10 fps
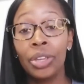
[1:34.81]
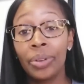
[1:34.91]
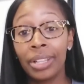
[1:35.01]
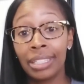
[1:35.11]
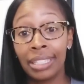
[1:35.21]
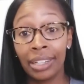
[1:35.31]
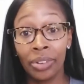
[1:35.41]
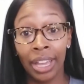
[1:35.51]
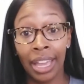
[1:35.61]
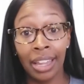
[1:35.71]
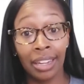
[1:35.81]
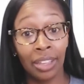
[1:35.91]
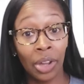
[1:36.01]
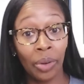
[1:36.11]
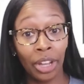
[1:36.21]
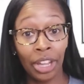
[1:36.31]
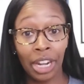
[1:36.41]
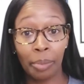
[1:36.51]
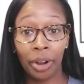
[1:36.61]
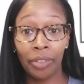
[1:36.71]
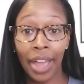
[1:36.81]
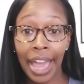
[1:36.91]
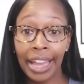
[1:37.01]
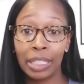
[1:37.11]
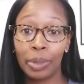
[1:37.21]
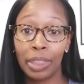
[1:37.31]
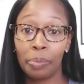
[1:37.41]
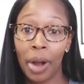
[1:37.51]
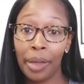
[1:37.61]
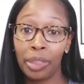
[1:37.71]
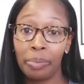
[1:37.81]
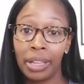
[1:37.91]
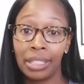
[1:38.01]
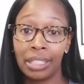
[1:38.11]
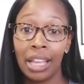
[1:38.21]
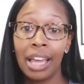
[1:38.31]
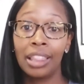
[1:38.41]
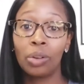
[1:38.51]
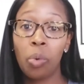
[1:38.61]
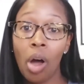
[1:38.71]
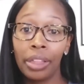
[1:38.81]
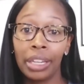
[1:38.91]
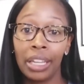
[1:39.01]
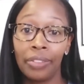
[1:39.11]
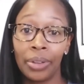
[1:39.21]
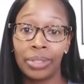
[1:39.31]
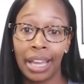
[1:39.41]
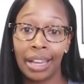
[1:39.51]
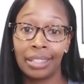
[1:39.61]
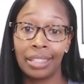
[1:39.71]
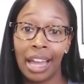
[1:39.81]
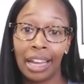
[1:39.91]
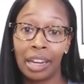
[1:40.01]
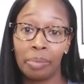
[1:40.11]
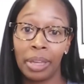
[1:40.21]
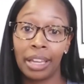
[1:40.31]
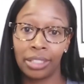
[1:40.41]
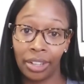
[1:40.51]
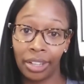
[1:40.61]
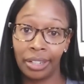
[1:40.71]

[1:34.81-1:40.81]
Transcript: you can still get, you know, a good number of eggs, but the problem is is the quality of those eggs is not going to be as good.